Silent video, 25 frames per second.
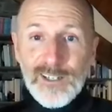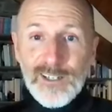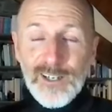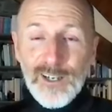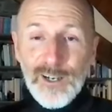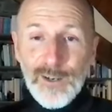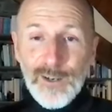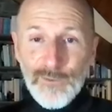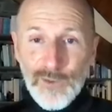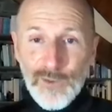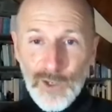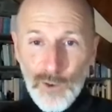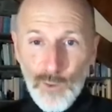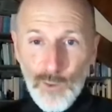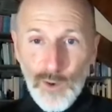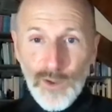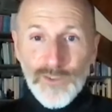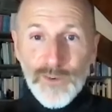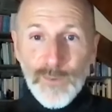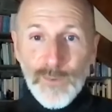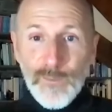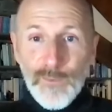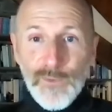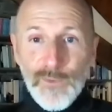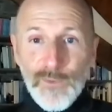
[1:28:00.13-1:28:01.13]
of the
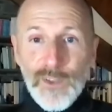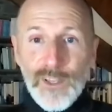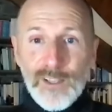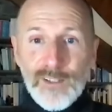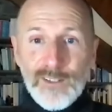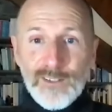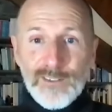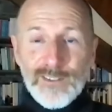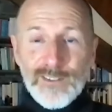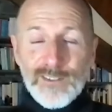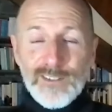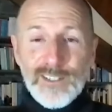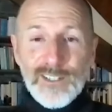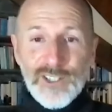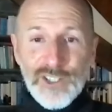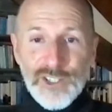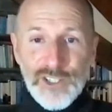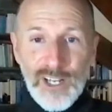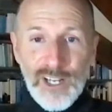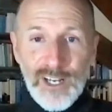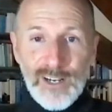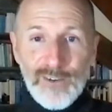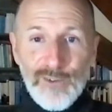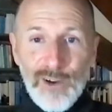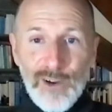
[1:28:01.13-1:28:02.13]
quantum field that's
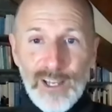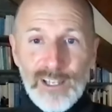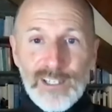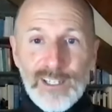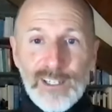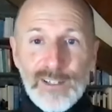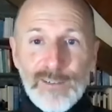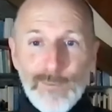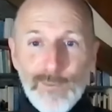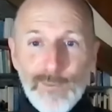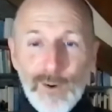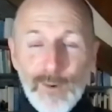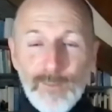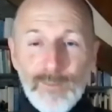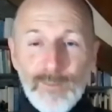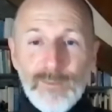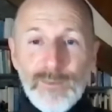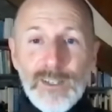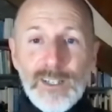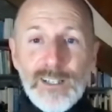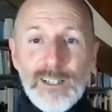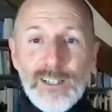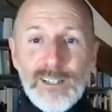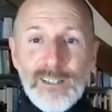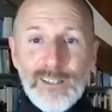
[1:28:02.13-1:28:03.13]
generated from
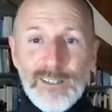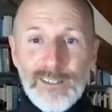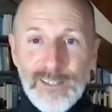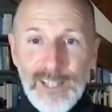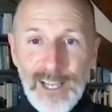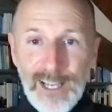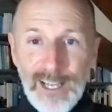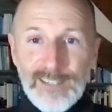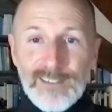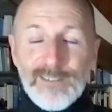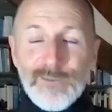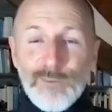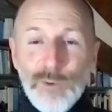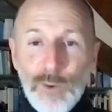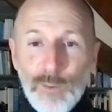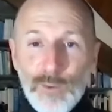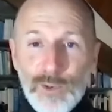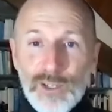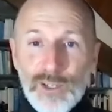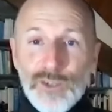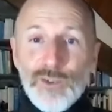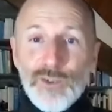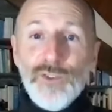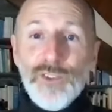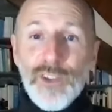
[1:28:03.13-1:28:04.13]
that, what
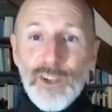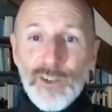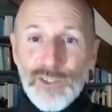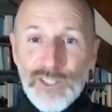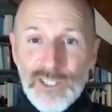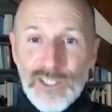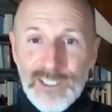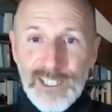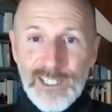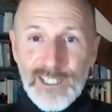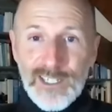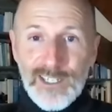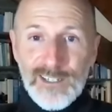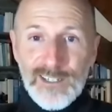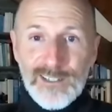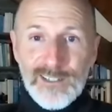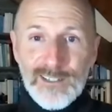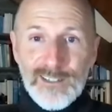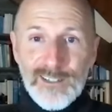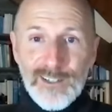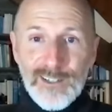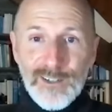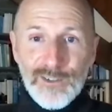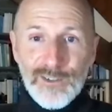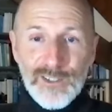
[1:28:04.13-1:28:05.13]
we call those
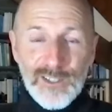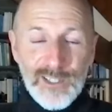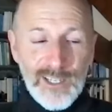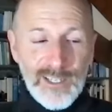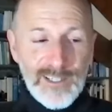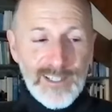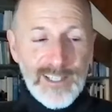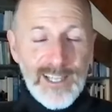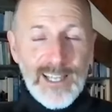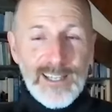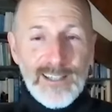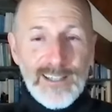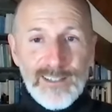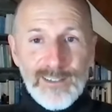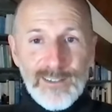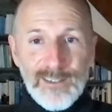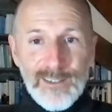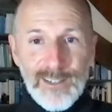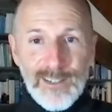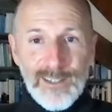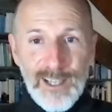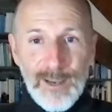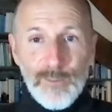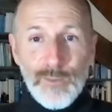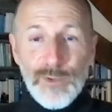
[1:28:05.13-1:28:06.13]
cities, those, and then,
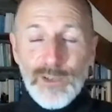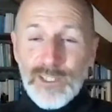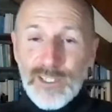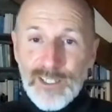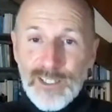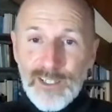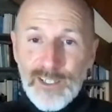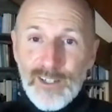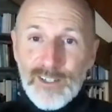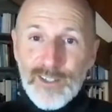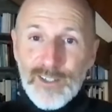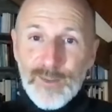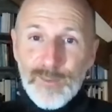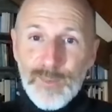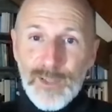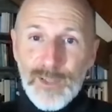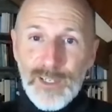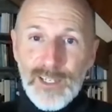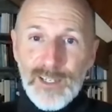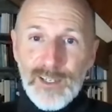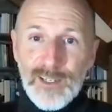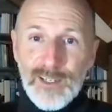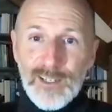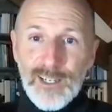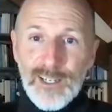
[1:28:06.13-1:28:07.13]
then we start to
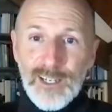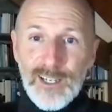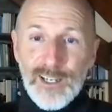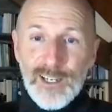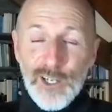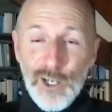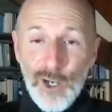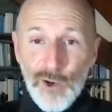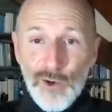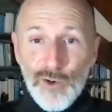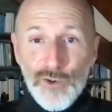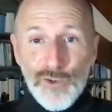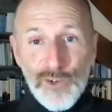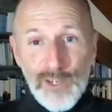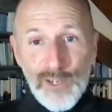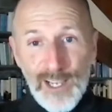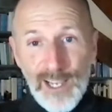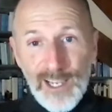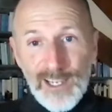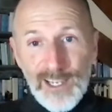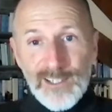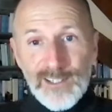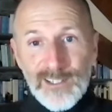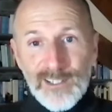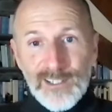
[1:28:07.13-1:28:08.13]
be
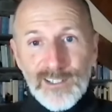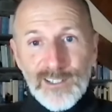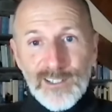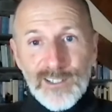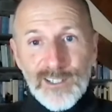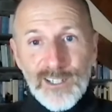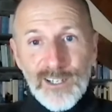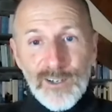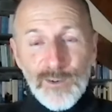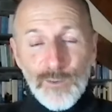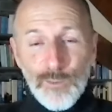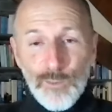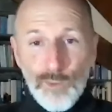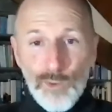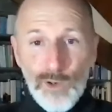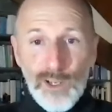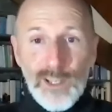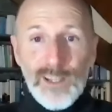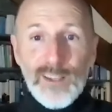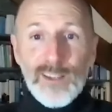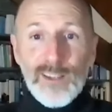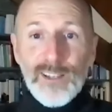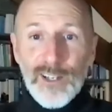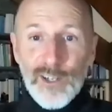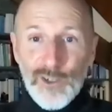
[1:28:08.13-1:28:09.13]
co-creators
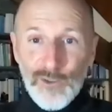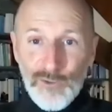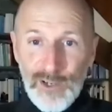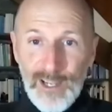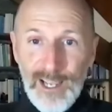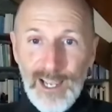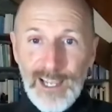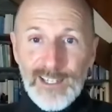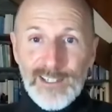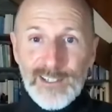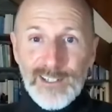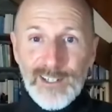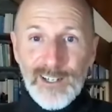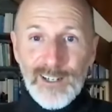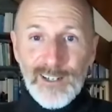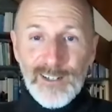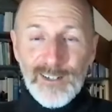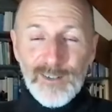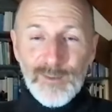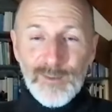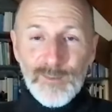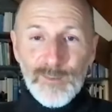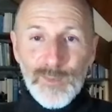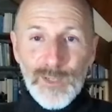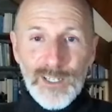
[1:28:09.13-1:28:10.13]
with the creator,
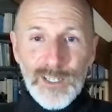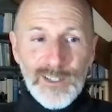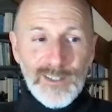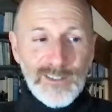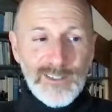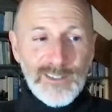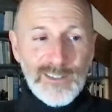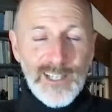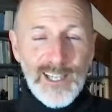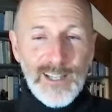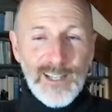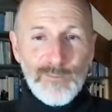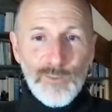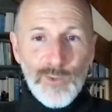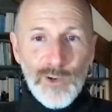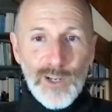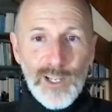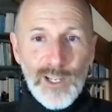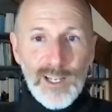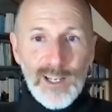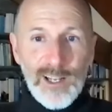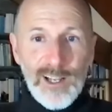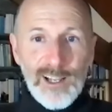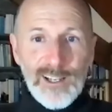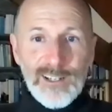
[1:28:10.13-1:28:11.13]
because then
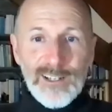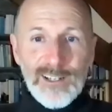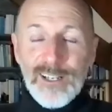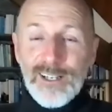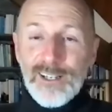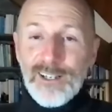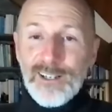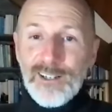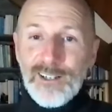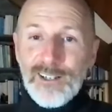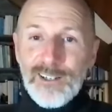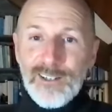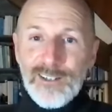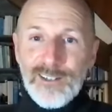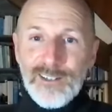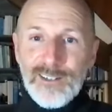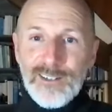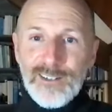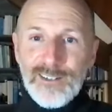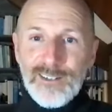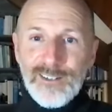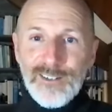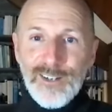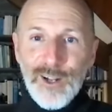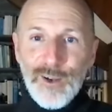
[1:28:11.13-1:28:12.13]
we're like,
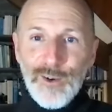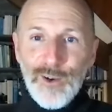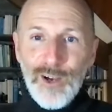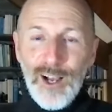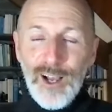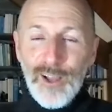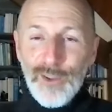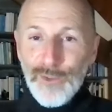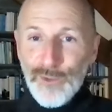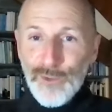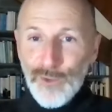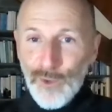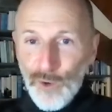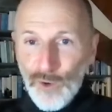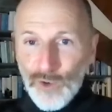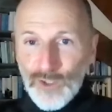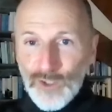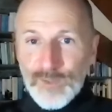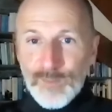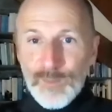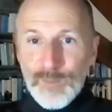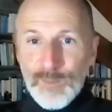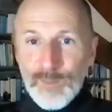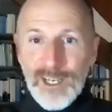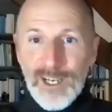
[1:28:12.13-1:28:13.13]
you know, our
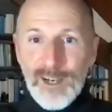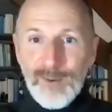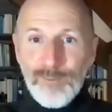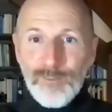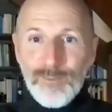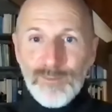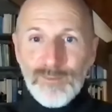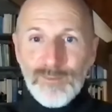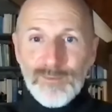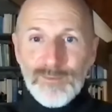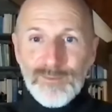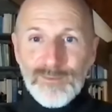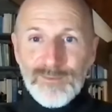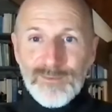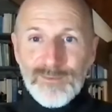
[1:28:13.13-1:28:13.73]
thoughts become